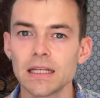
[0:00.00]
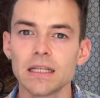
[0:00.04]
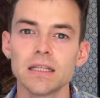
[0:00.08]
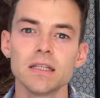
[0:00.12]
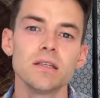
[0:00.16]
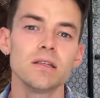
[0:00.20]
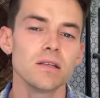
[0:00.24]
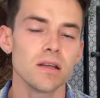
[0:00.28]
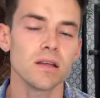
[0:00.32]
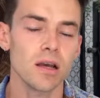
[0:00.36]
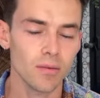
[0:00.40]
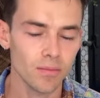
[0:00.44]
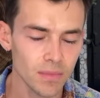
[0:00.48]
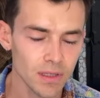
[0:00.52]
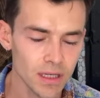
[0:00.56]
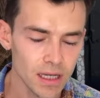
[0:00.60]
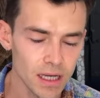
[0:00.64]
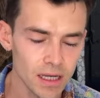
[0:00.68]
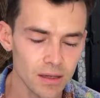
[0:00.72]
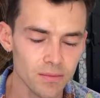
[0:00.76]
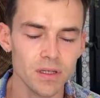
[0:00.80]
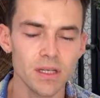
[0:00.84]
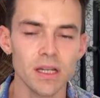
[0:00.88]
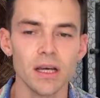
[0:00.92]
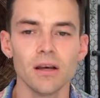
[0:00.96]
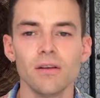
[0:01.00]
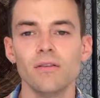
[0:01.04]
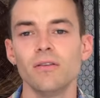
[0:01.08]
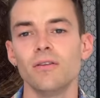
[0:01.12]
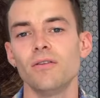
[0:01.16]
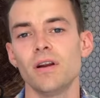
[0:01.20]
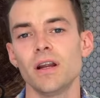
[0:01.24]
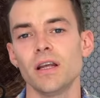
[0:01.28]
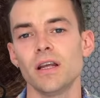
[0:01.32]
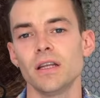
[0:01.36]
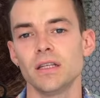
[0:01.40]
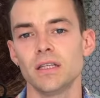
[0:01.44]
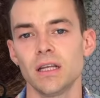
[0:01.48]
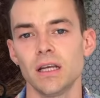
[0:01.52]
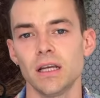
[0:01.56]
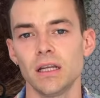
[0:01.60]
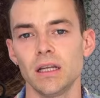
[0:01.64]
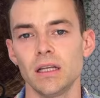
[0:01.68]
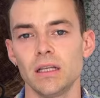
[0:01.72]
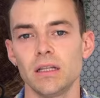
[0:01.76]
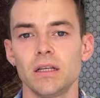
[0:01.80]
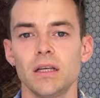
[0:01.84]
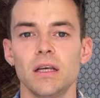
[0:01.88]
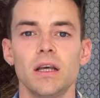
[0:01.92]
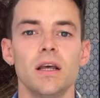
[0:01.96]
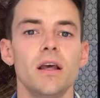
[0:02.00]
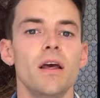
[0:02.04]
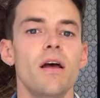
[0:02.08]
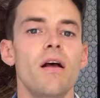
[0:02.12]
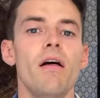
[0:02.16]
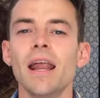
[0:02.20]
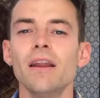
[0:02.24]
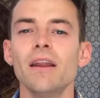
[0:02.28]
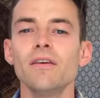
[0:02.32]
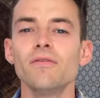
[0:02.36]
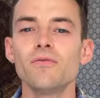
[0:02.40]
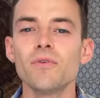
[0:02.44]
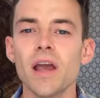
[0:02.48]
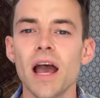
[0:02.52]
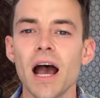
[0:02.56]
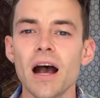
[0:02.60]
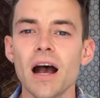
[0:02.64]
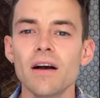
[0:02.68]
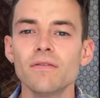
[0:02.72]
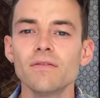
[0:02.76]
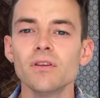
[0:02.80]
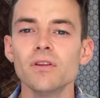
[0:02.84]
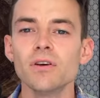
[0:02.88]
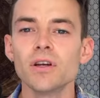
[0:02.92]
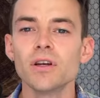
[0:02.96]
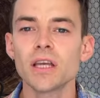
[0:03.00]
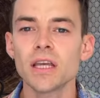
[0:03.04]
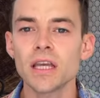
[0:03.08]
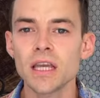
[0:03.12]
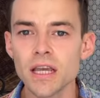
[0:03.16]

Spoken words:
sometimes down the right side. And if we have a look